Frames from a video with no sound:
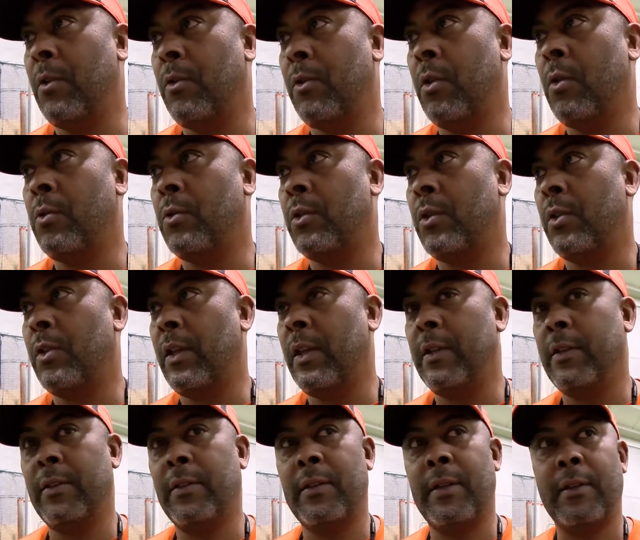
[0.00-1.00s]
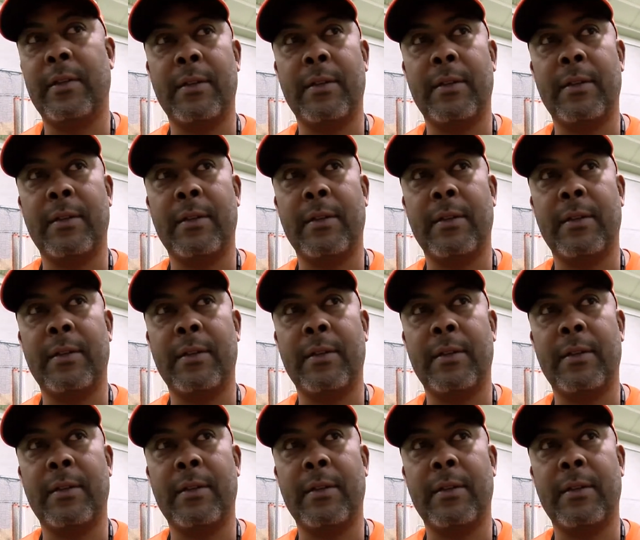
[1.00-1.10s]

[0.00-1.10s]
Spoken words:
Those are things